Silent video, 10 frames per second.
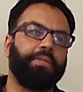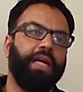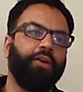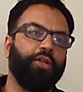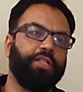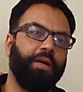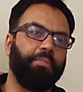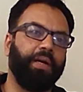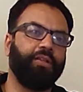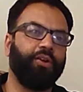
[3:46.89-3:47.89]
son or step
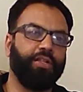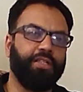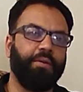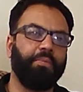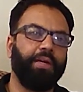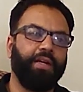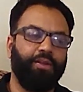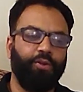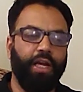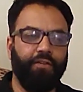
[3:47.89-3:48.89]
brother or step
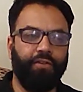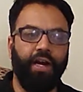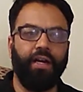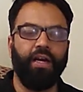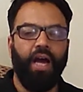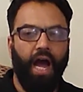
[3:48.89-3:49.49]
friend.